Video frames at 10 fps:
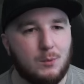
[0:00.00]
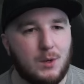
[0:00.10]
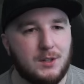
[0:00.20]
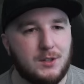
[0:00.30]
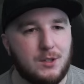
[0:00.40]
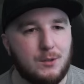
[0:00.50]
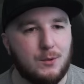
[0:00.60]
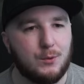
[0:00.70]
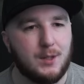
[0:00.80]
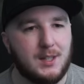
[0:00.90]
1, 2,
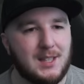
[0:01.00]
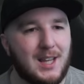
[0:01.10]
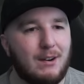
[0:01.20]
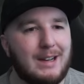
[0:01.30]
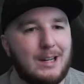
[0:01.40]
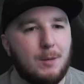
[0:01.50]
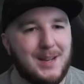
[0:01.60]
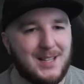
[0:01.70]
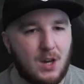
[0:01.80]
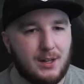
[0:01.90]
3. So they're a little
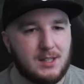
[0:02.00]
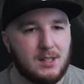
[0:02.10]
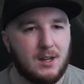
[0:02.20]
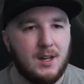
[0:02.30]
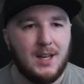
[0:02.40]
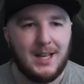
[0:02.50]
bit tighter.